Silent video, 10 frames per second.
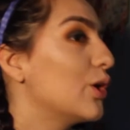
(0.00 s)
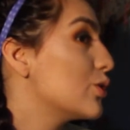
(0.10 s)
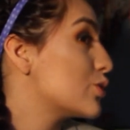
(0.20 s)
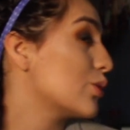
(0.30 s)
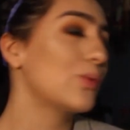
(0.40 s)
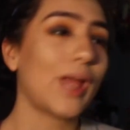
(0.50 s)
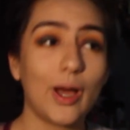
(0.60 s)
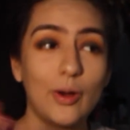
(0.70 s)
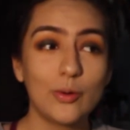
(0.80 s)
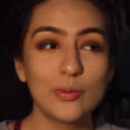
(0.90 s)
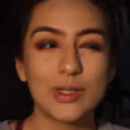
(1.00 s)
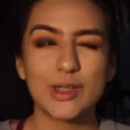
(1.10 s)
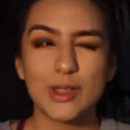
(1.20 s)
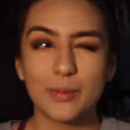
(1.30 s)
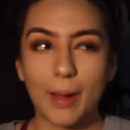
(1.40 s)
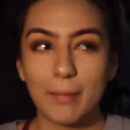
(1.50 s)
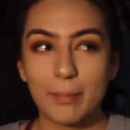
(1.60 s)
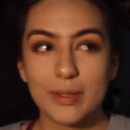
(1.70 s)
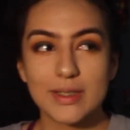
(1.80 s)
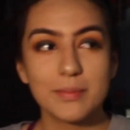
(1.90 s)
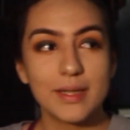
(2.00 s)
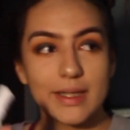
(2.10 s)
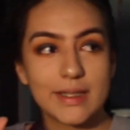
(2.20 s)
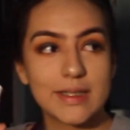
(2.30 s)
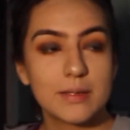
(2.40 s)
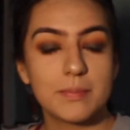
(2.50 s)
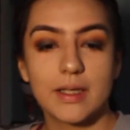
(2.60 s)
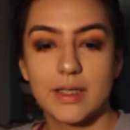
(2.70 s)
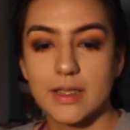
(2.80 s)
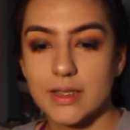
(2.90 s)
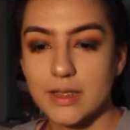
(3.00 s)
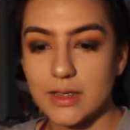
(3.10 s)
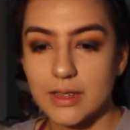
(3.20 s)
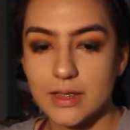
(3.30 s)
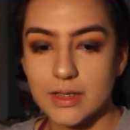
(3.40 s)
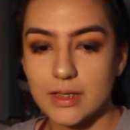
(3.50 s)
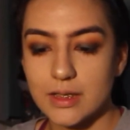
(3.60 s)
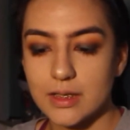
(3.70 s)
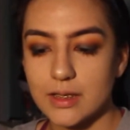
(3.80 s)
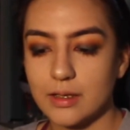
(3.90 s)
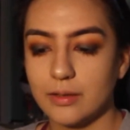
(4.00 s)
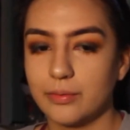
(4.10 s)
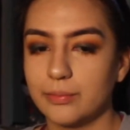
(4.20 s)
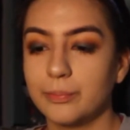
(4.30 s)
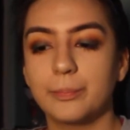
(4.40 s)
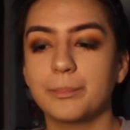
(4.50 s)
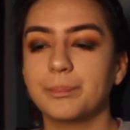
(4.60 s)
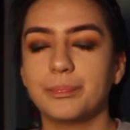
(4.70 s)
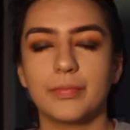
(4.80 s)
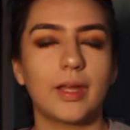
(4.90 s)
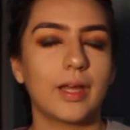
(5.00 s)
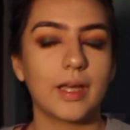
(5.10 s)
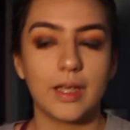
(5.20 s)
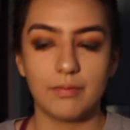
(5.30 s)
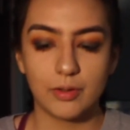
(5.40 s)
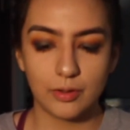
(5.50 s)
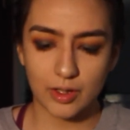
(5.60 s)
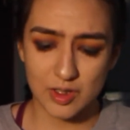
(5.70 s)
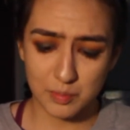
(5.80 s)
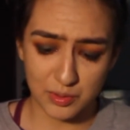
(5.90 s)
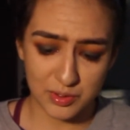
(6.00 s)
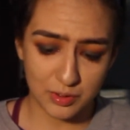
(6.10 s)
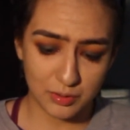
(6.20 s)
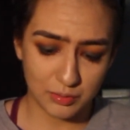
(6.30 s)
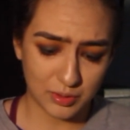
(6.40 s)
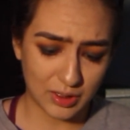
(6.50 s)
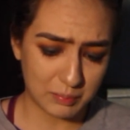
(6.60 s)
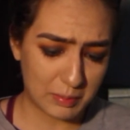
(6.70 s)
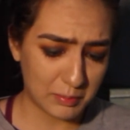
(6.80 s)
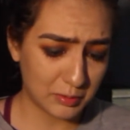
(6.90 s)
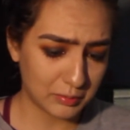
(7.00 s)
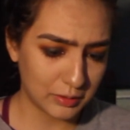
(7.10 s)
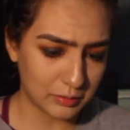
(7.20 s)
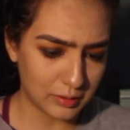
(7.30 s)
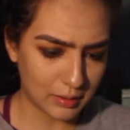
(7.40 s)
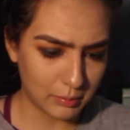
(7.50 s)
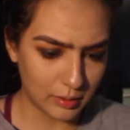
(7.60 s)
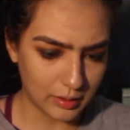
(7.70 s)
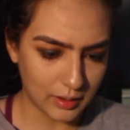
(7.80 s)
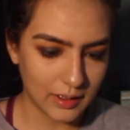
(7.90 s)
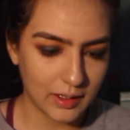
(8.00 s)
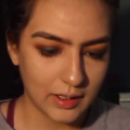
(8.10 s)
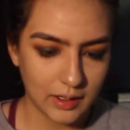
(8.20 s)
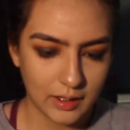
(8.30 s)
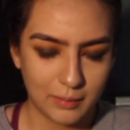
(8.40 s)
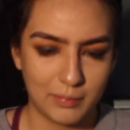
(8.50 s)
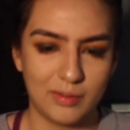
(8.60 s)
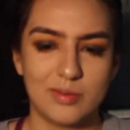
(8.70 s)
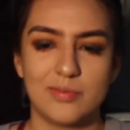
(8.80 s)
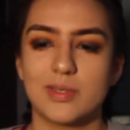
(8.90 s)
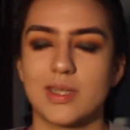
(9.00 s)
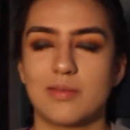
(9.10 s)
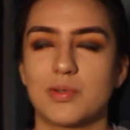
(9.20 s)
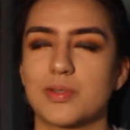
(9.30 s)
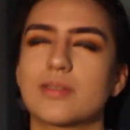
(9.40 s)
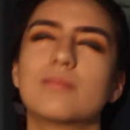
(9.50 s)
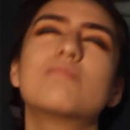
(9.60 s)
So now um, I'm going to put some of this because even though you're not supposed to, or like people don't really do that, but my skin feels